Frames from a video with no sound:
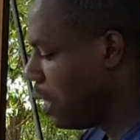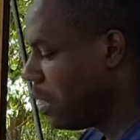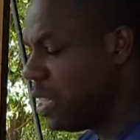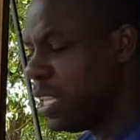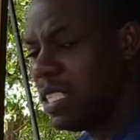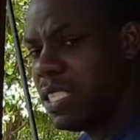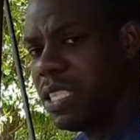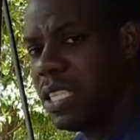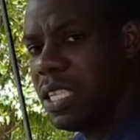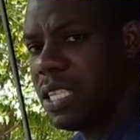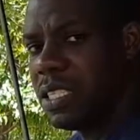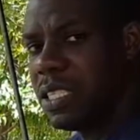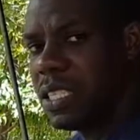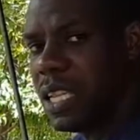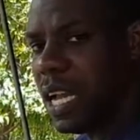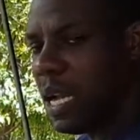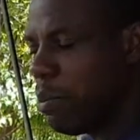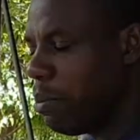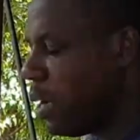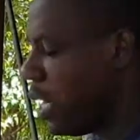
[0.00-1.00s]
This is
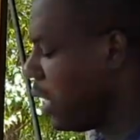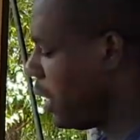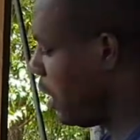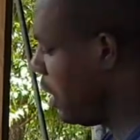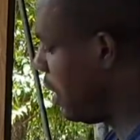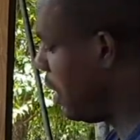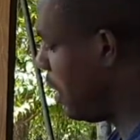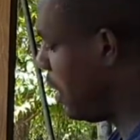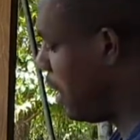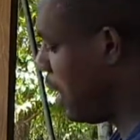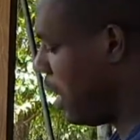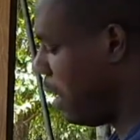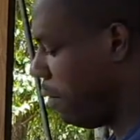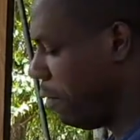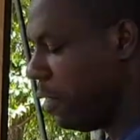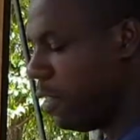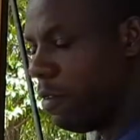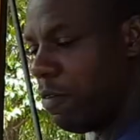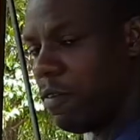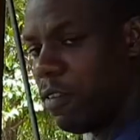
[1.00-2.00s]
a model of
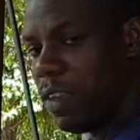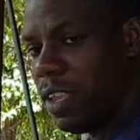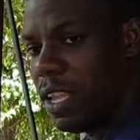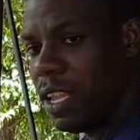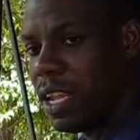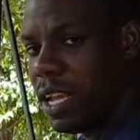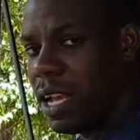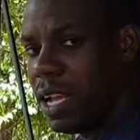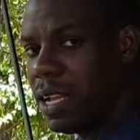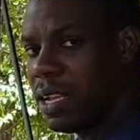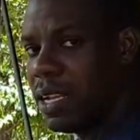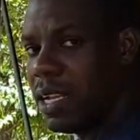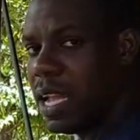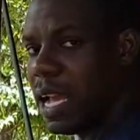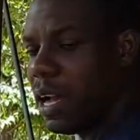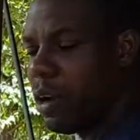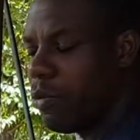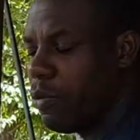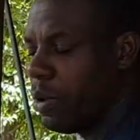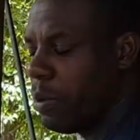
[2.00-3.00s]
the feeder
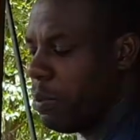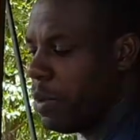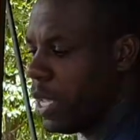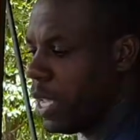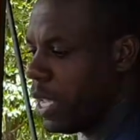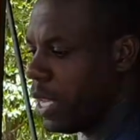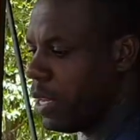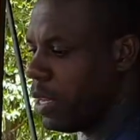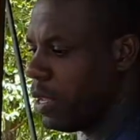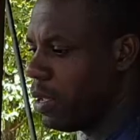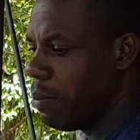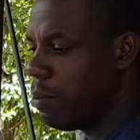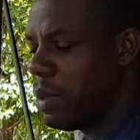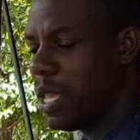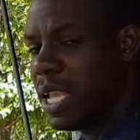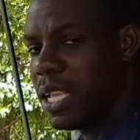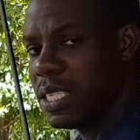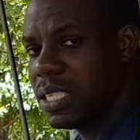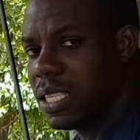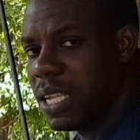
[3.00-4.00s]
that we made
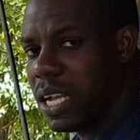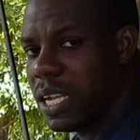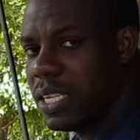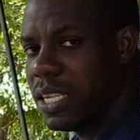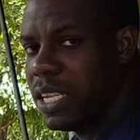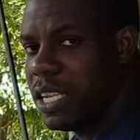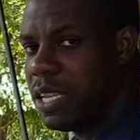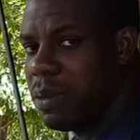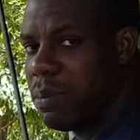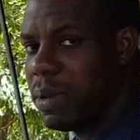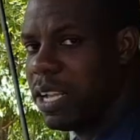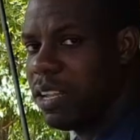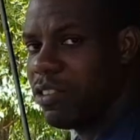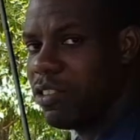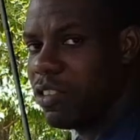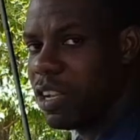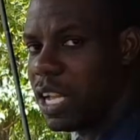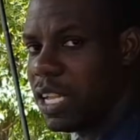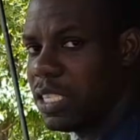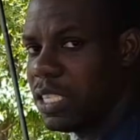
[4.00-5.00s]
based on the
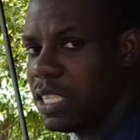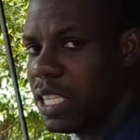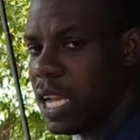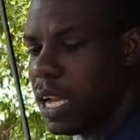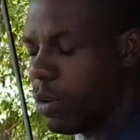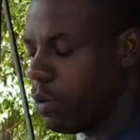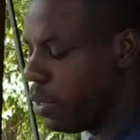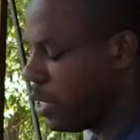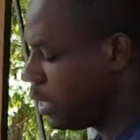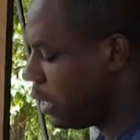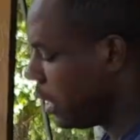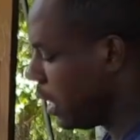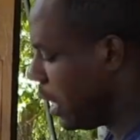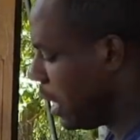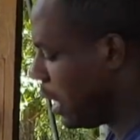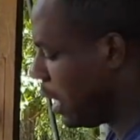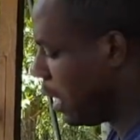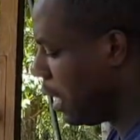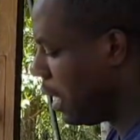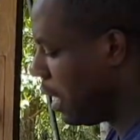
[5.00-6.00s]
dimensions that we
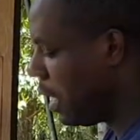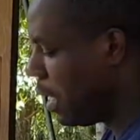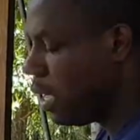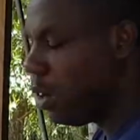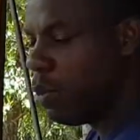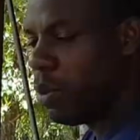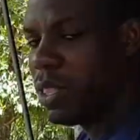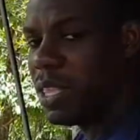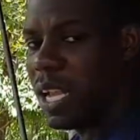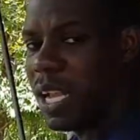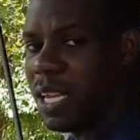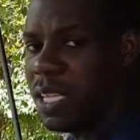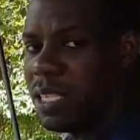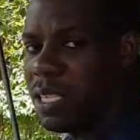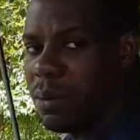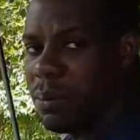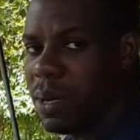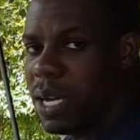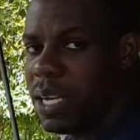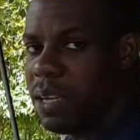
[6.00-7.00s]
saw, with a
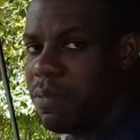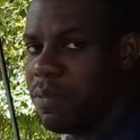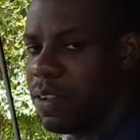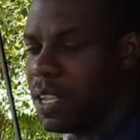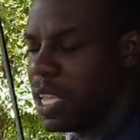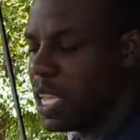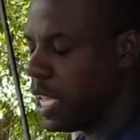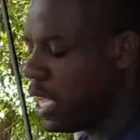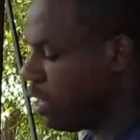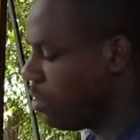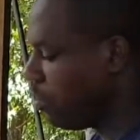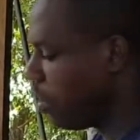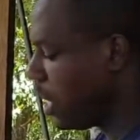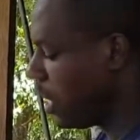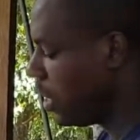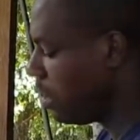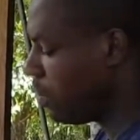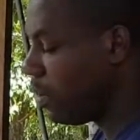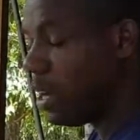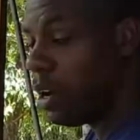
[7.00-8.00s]
little
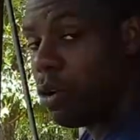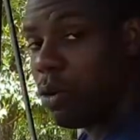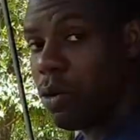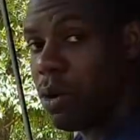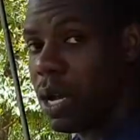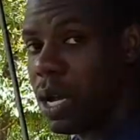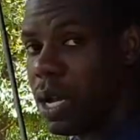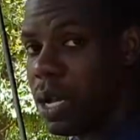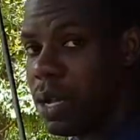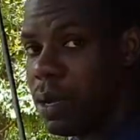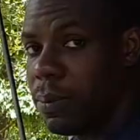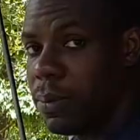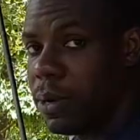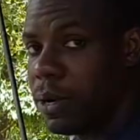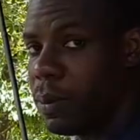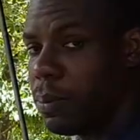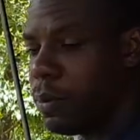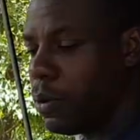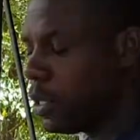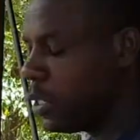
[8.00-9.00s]
modifications for our
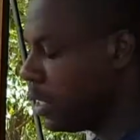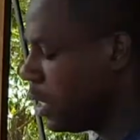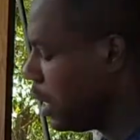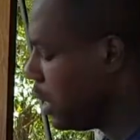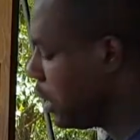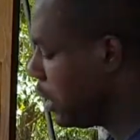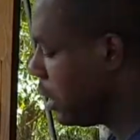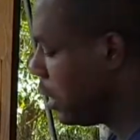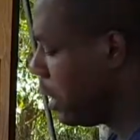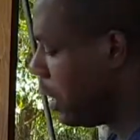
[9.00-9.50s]
purposes.